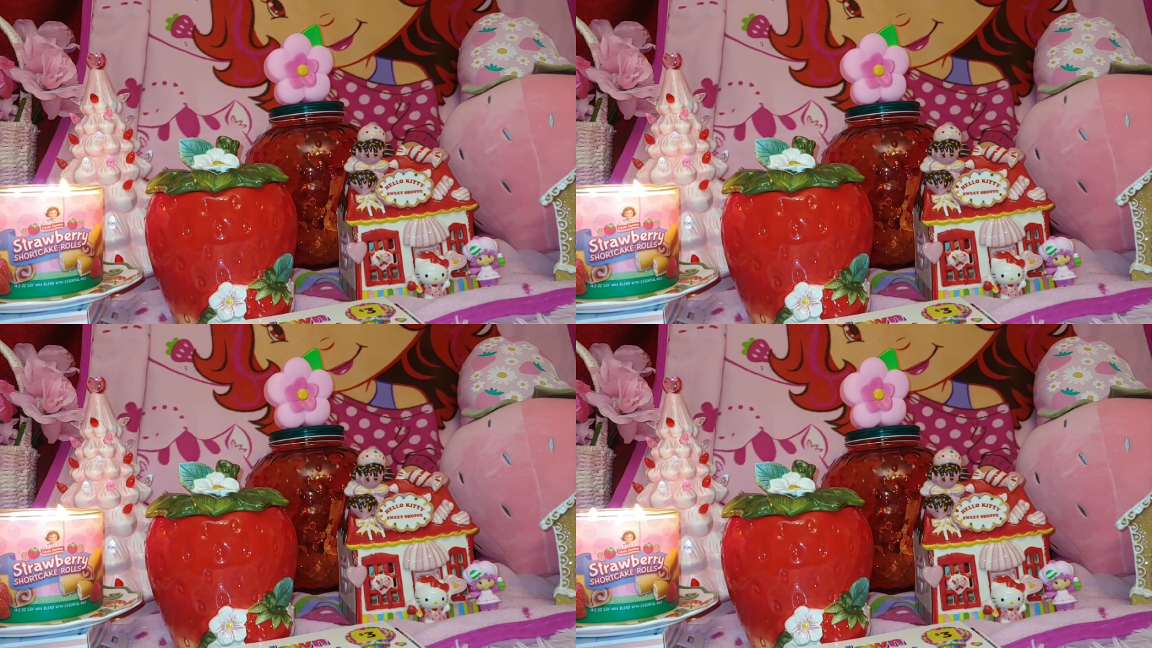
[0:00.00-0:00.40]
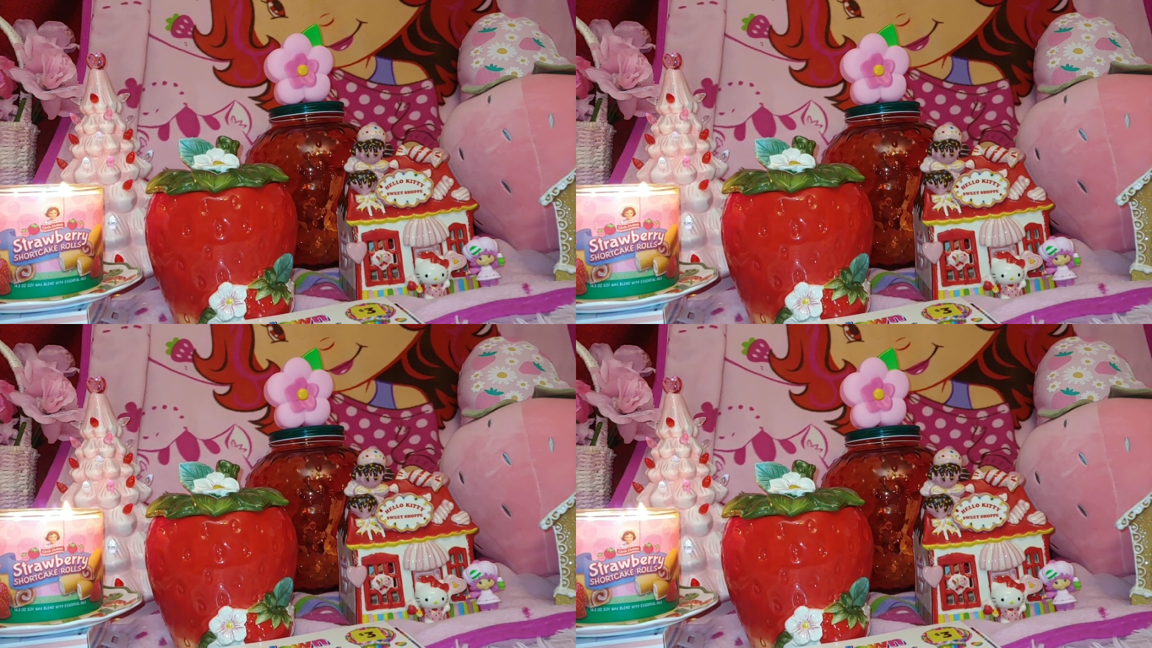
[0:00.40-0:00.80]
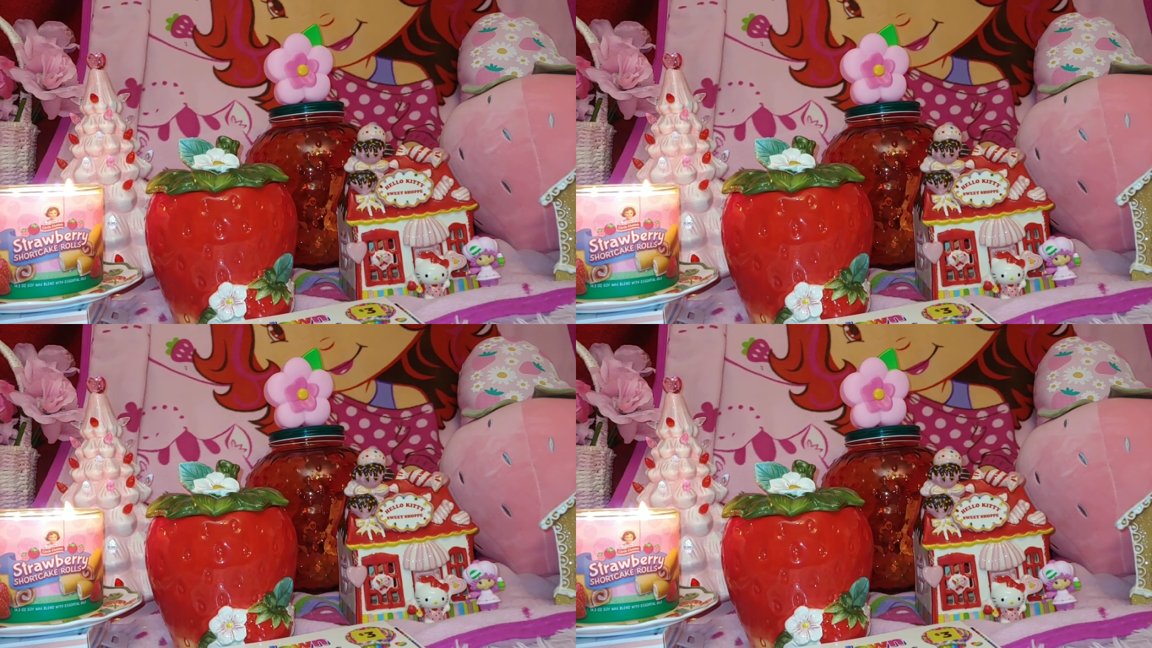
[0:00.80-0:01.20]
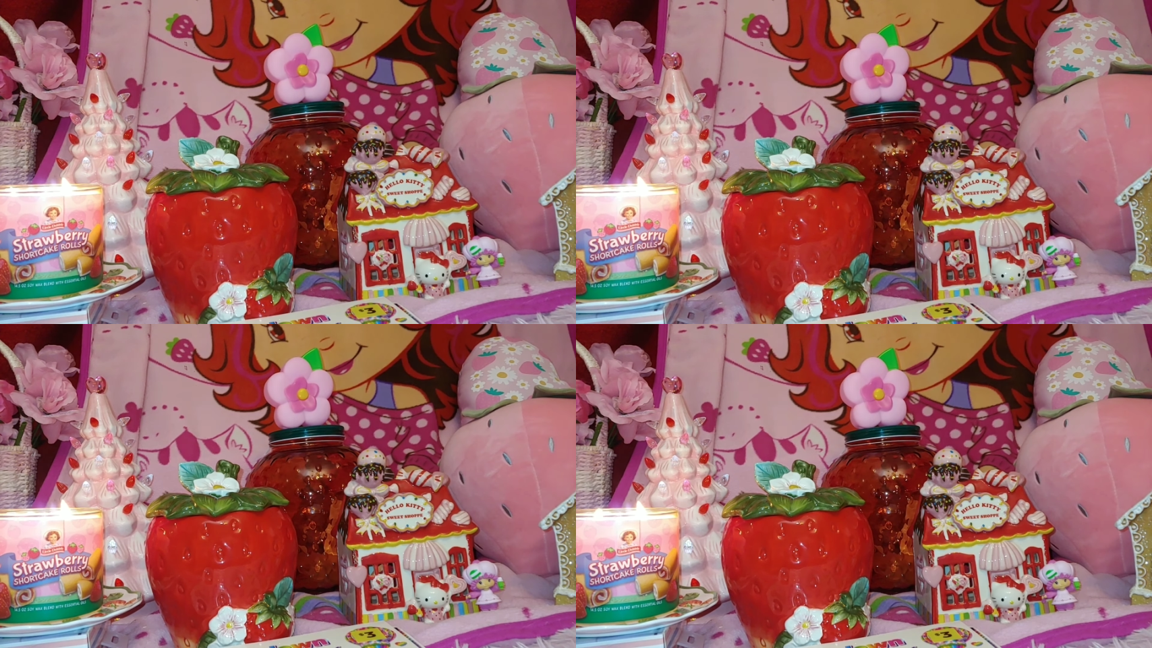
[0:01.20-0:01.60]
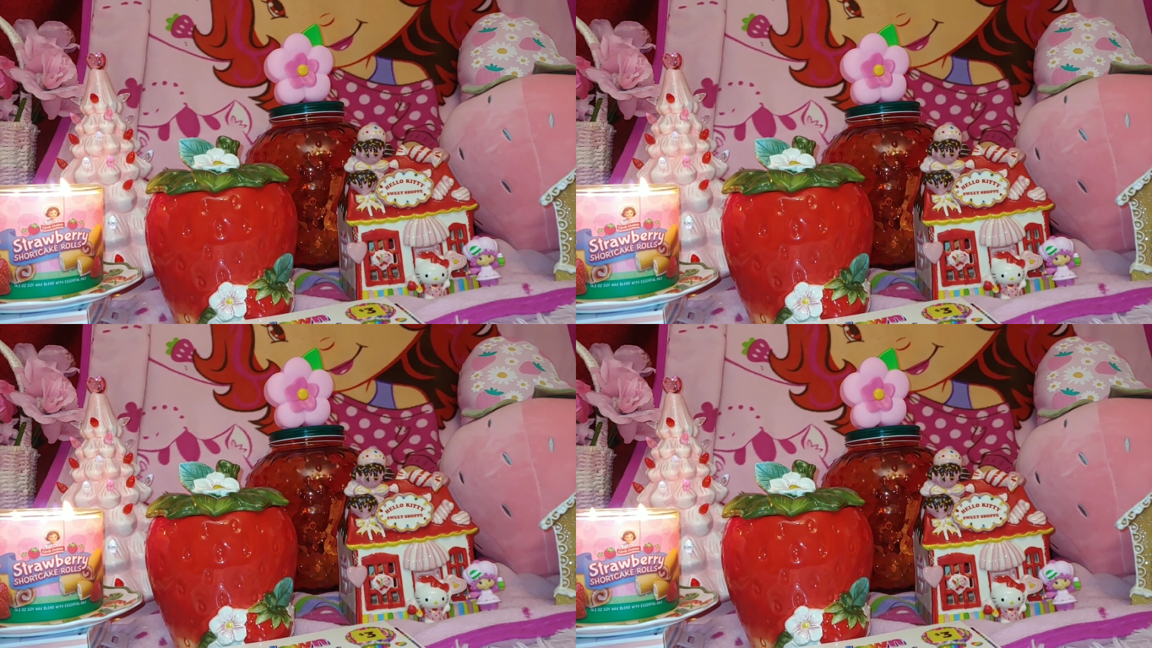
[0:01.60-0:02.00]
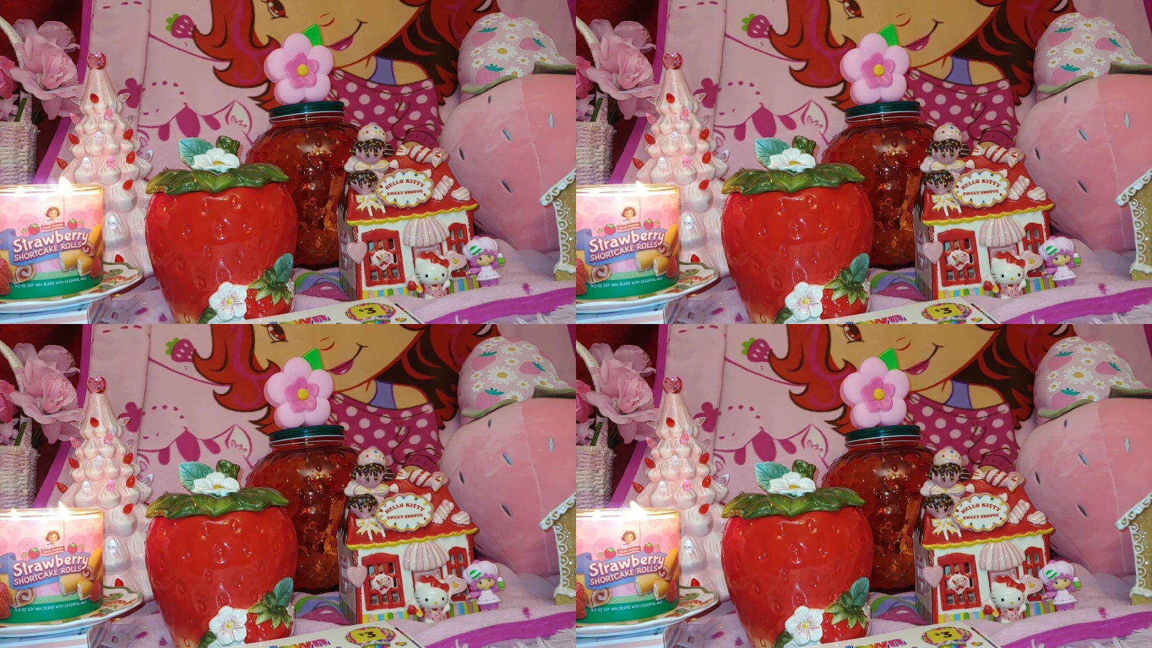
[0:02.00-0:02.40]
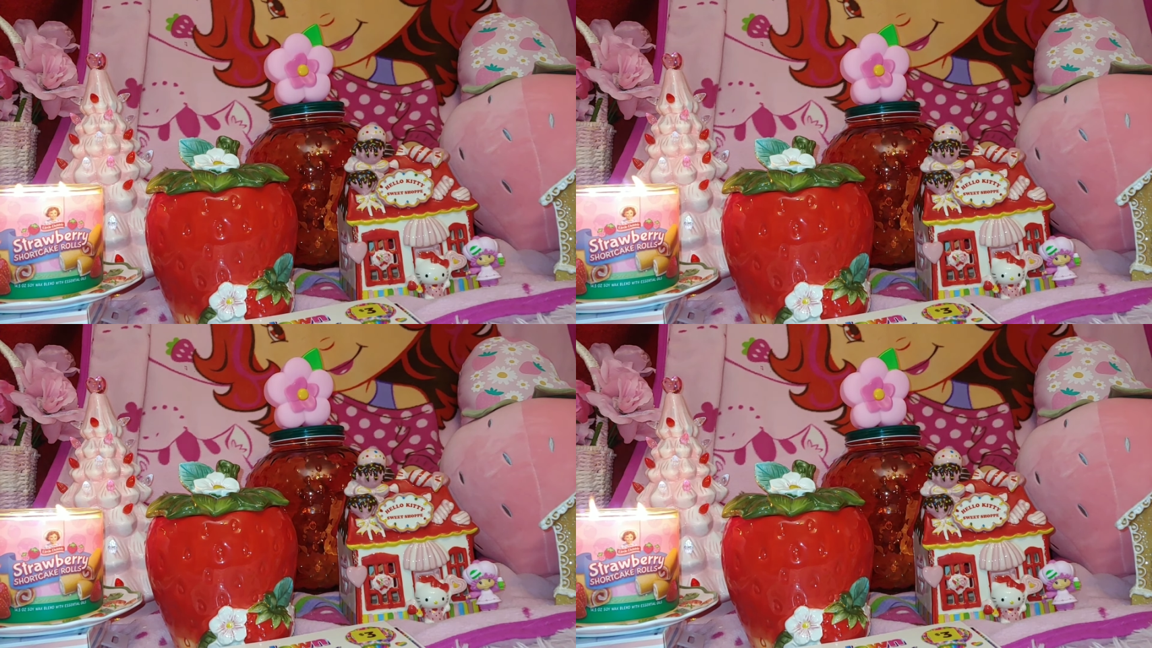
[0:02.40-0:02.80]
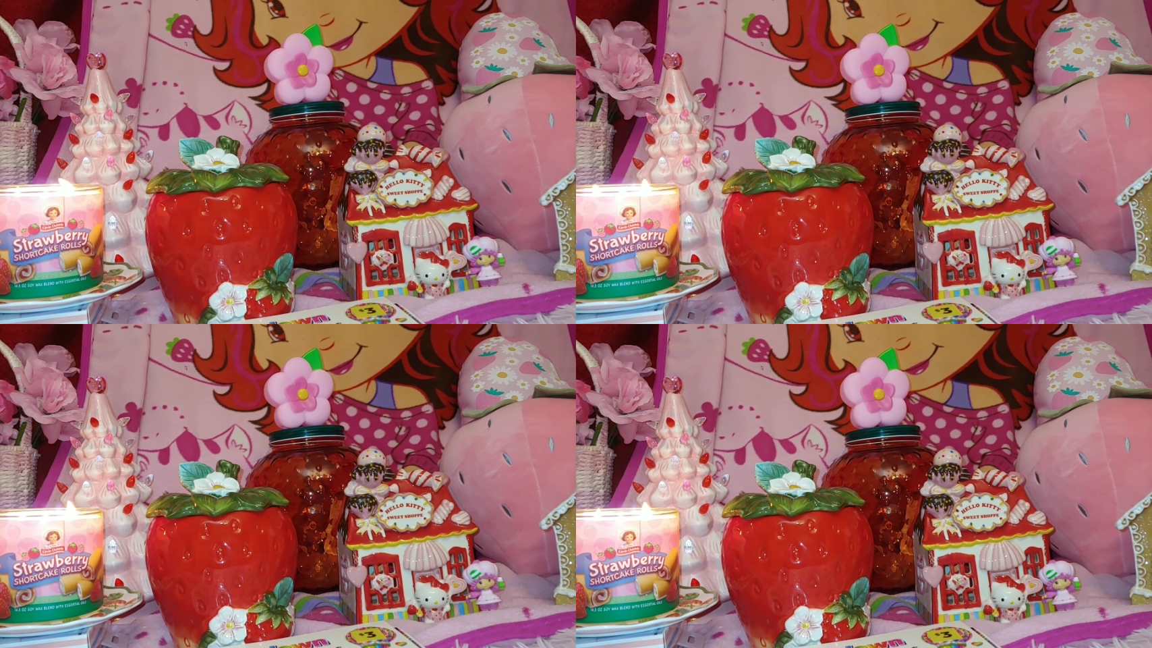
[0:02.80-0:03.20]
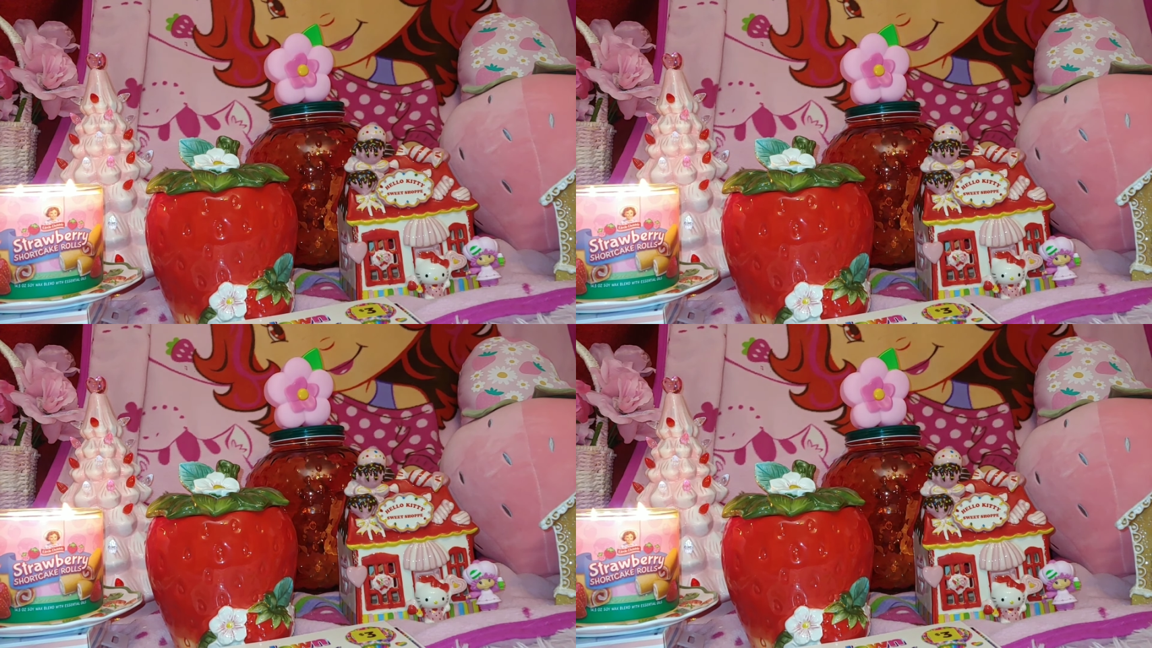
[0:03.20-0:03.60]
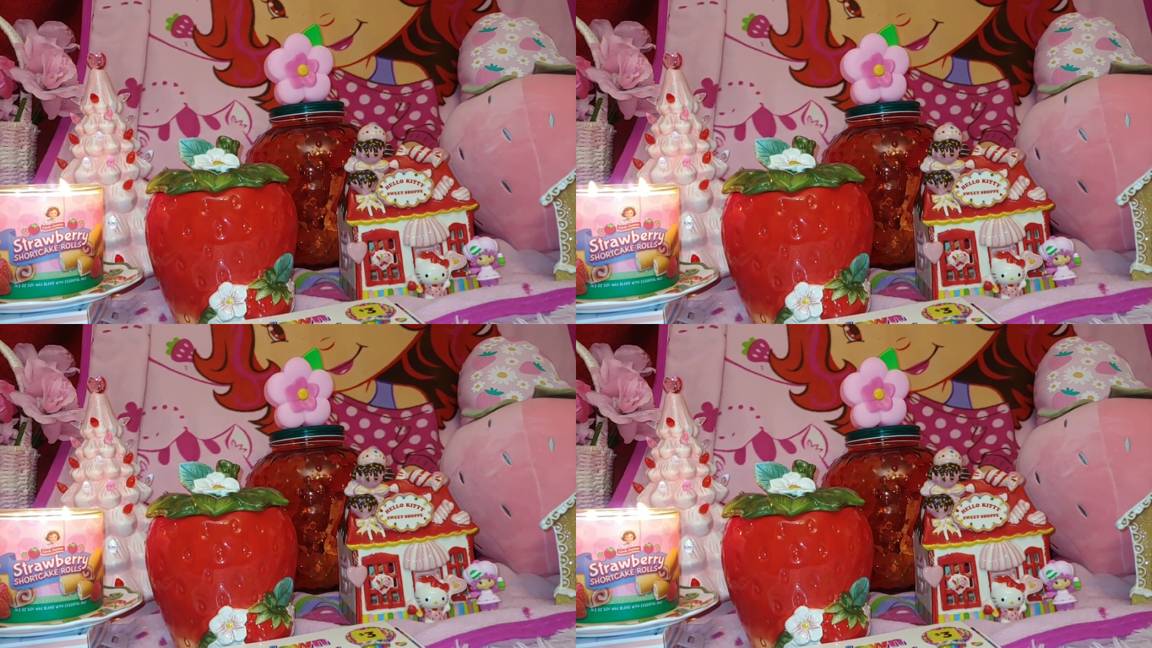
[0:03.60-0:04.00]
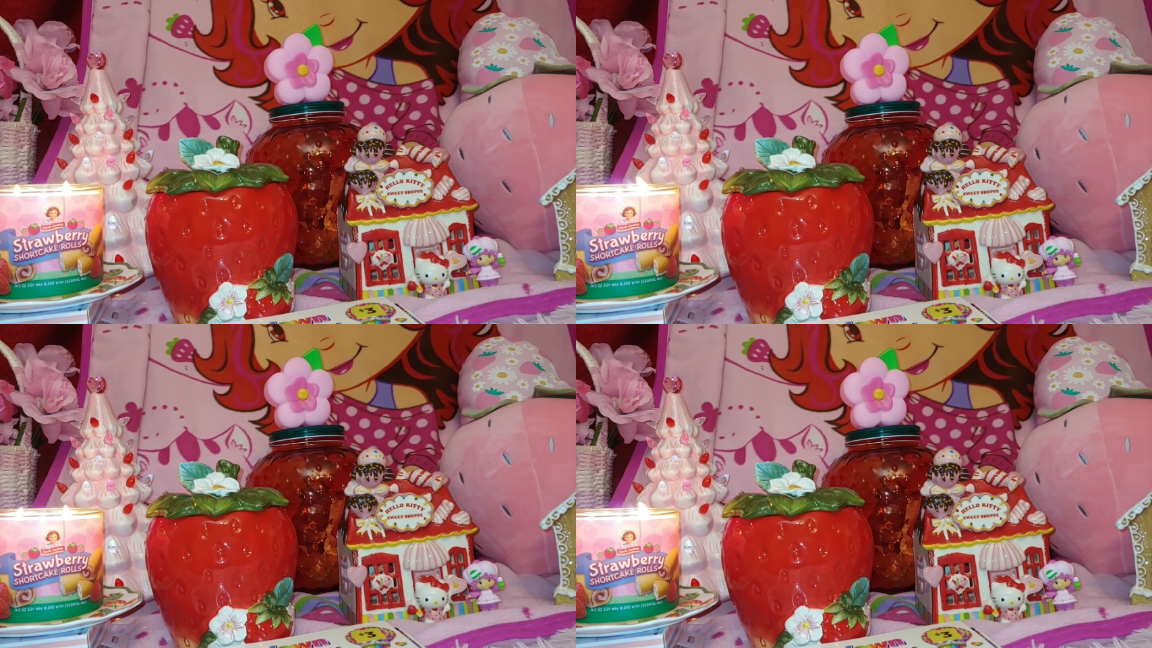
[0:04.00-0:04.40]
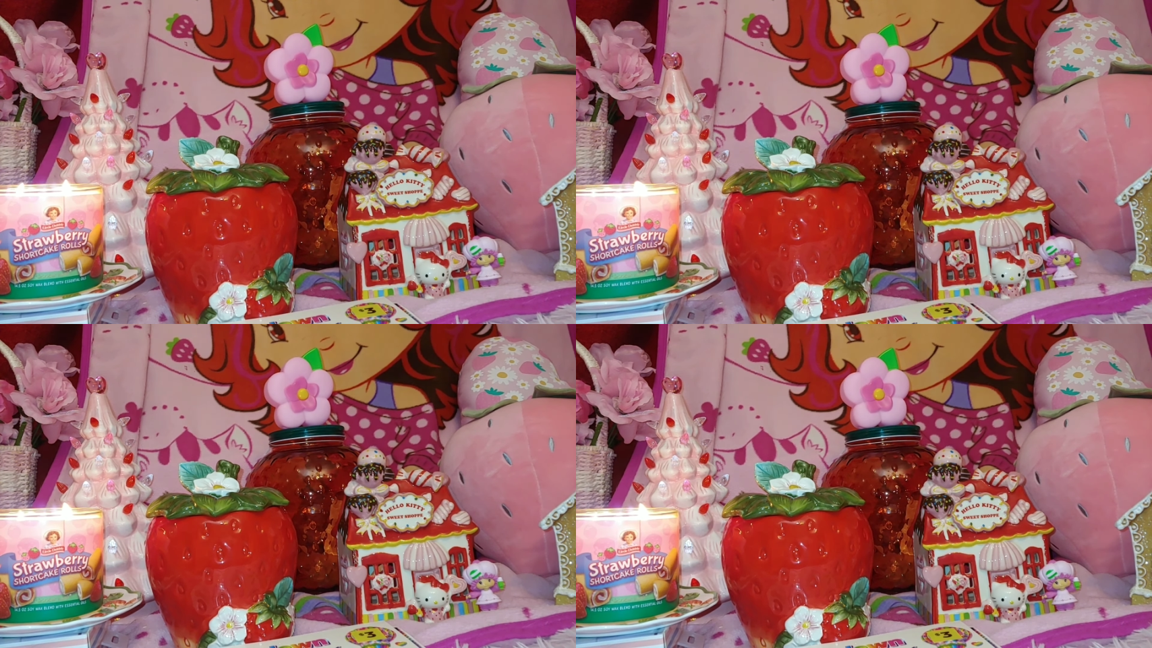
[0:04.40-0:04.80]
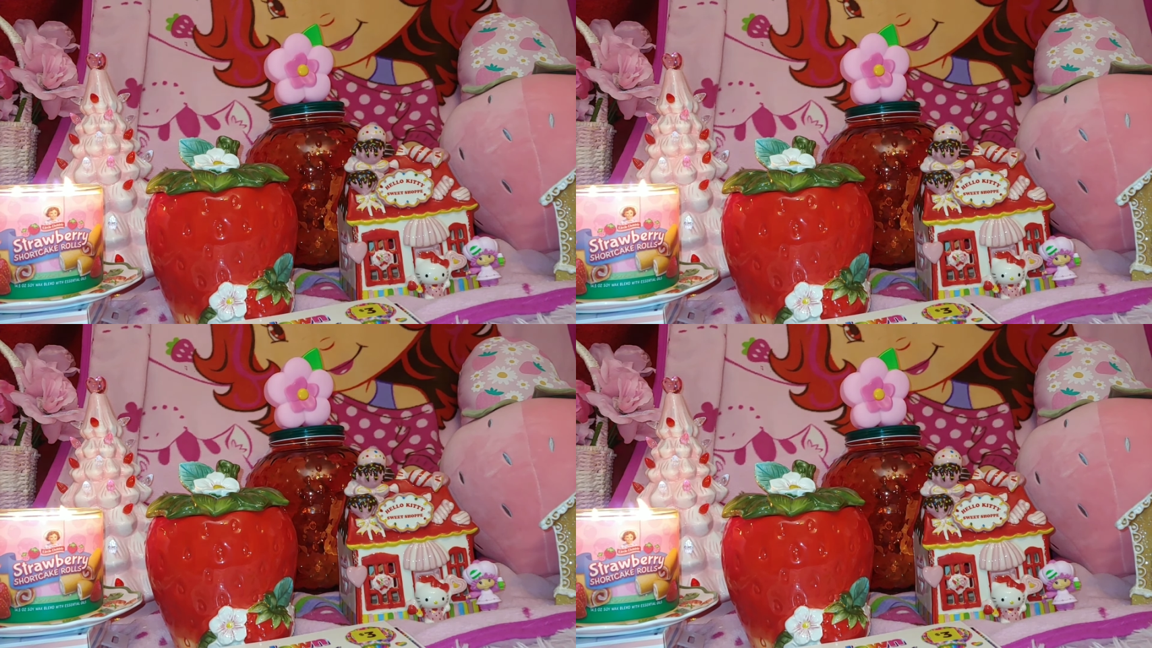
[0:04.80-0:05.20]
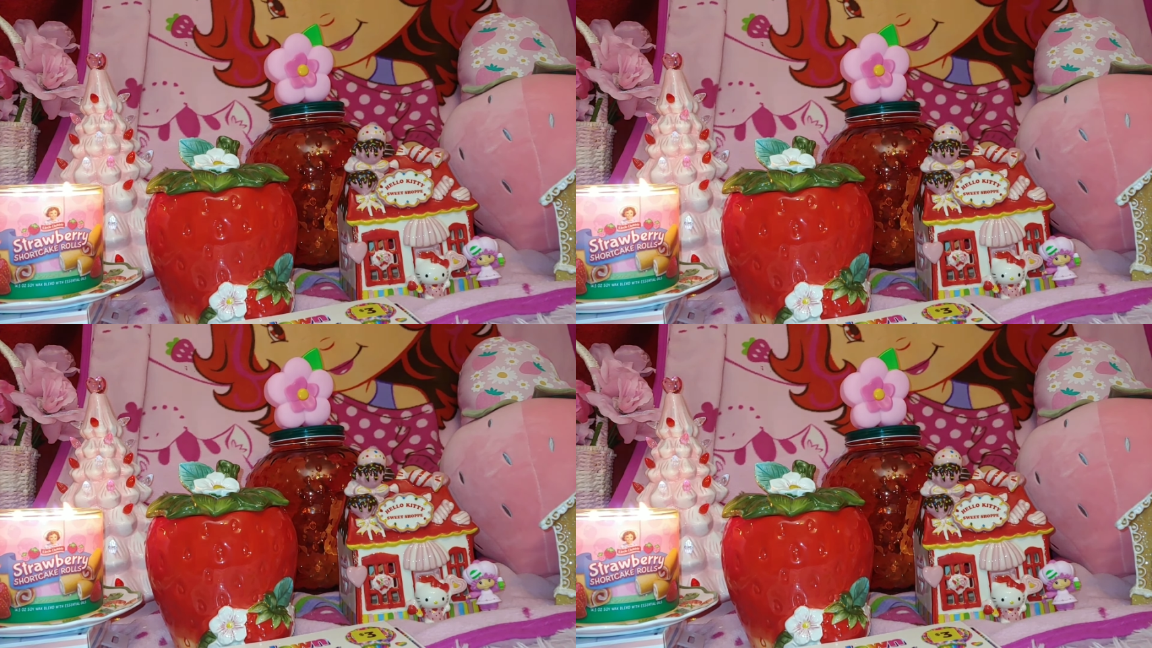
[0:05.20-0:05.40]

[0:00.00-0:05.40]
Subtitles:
No face is visible, so there are no lips to read.